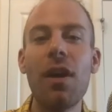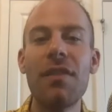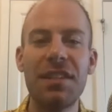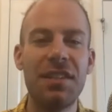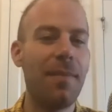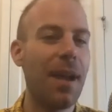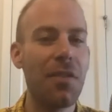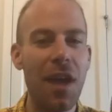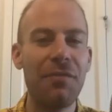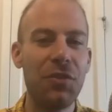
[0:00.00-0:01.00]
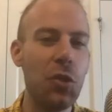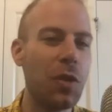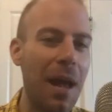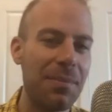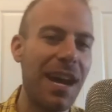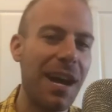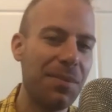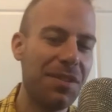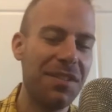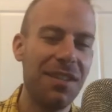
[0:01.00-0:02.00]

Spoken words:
this is my other, I have two laptops.